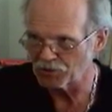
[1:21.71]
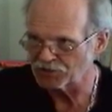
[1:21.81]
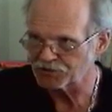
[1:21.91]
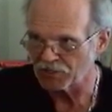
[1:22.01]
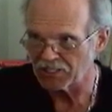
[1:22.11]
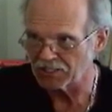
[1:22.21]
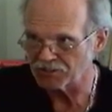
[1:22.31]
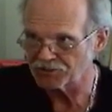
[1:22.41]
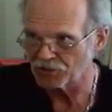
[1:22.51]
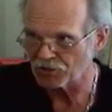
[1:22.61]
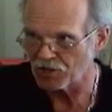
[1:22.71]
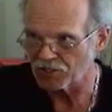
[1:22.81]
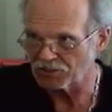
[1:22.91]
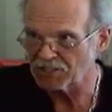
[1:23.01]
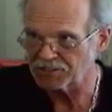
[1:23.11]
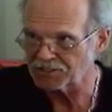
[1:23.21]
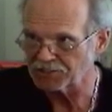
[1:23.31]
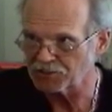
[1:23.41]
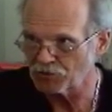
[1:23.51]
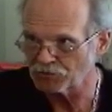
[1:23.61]
open strings or on licks
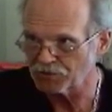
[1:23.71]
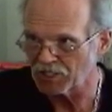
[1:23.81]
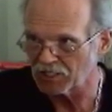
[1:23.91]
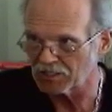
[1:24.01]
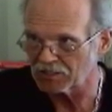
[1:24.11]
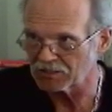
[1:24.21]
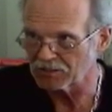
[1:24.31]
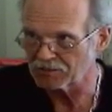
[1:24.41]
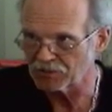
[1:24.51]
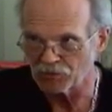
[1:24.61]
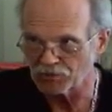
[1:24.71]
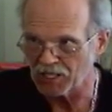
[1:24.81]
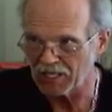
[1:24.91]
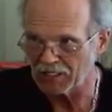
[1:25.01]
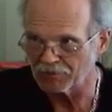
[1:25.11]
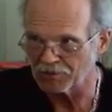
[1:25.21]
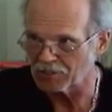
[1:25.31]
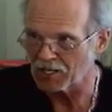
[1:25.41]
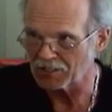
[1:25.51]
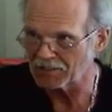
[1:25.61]
that don't have a
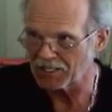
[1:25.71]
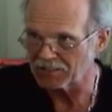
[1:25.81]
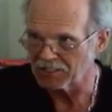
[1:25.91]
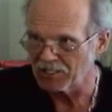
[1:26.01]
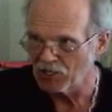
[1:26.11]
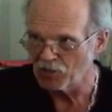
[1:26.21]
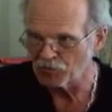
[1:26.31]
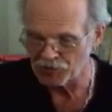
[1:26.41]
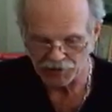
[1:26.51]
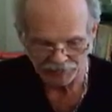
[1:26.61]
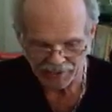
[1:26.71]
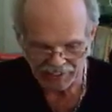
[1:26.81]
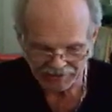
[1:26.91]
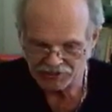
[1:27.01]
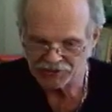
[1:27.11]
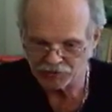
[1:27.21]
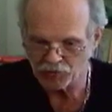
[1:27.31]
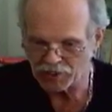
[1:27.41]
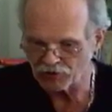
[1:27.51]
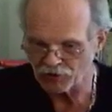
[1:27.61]
lot of that. But the fact is,
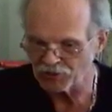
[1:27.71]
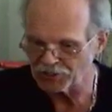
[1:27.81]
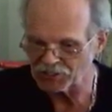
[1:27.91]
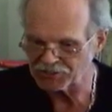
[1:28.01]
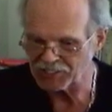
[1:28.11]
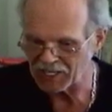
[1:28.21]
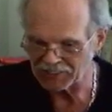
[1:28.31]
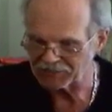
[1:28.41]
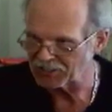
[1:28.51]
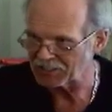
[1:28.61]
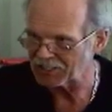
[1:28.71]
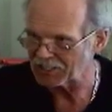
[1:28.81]
when Earl does that,